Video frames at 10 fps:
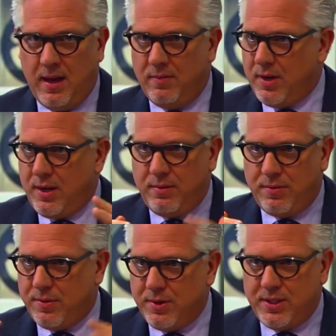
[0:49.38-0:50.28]
every
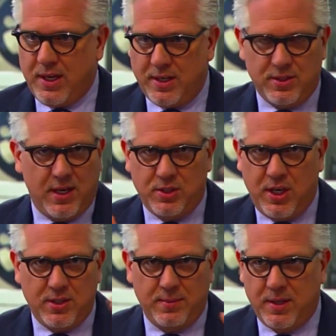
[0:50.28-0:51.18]
30 seconds. Got to
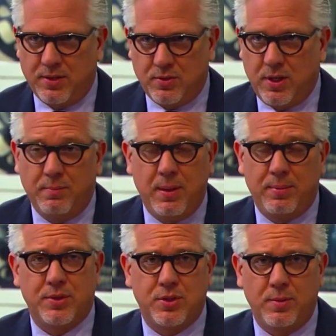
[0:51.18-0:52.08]
change something on the screen.
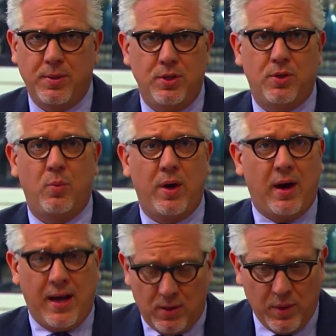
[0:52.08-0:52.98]
People are stupid.
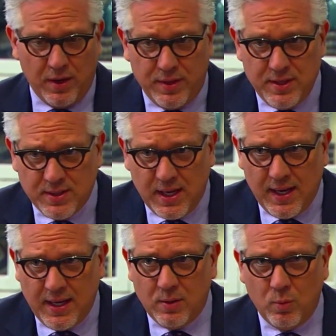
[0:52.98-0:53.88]
I could wear this
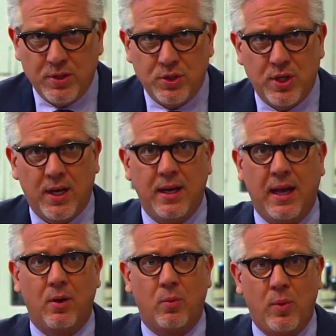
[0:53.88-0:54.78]
tie in one shot
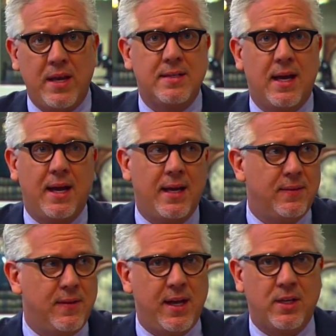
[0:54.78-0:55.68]
and a red tie
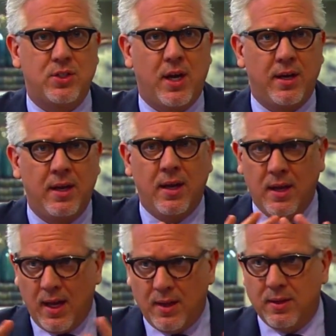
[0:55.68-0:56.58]
in the next shot,
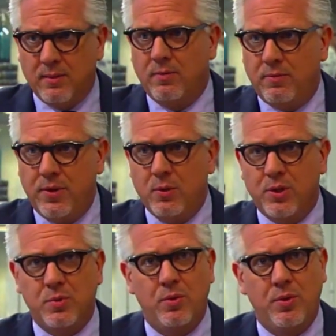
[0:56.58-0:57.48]
and the
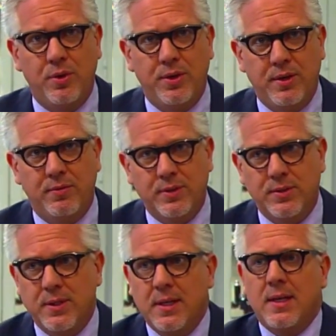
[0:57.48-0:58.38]
viewers won't know the
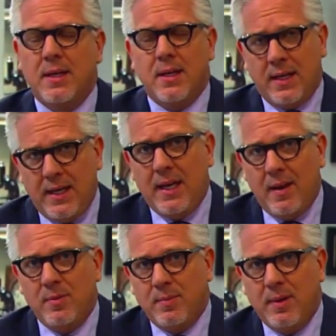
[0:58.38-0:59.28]
difference. He
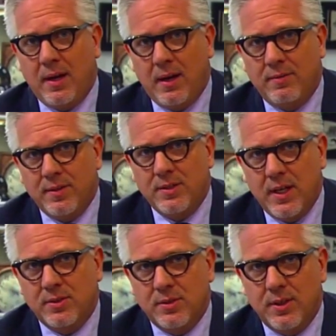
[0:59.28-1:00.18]
came to my office
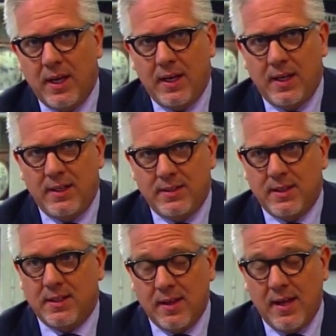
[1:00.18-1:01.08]
yesterday and he
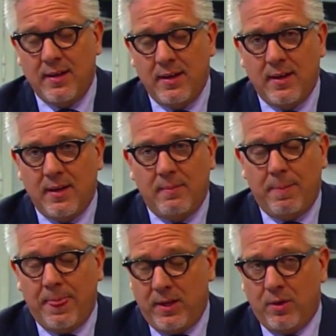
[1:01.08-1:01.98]
said, Glenn,
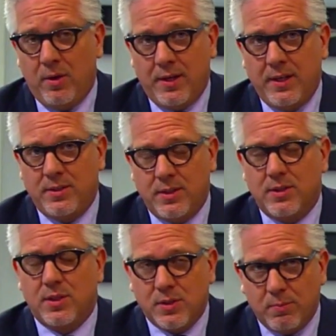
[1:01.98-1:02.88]
your audience
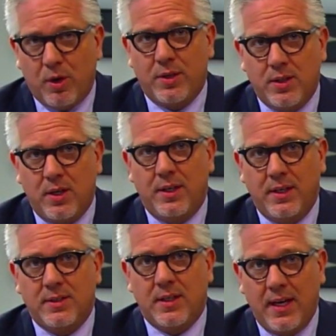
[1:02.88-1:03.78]
is the smartest
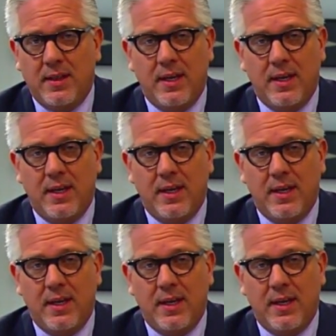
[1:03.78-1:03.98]
audience, I